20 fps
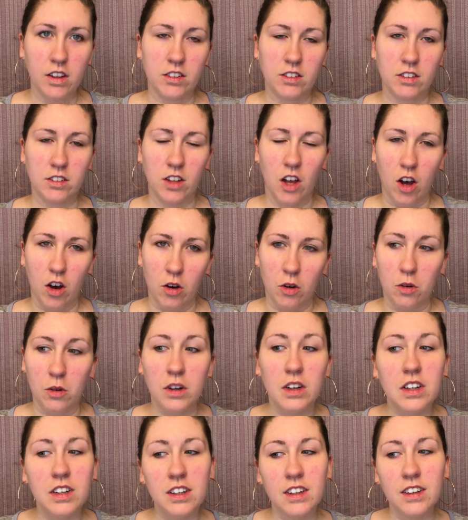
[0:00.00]

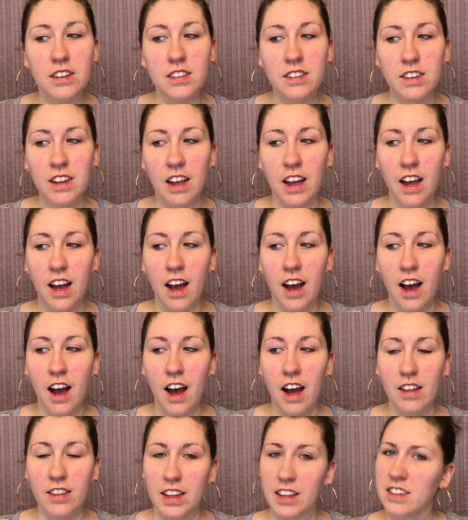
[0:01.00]
So
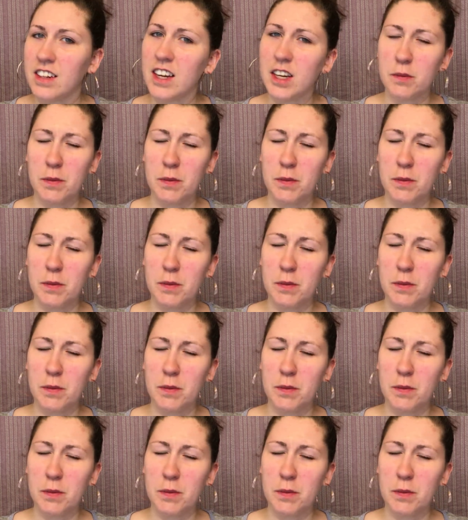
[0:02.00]
that's not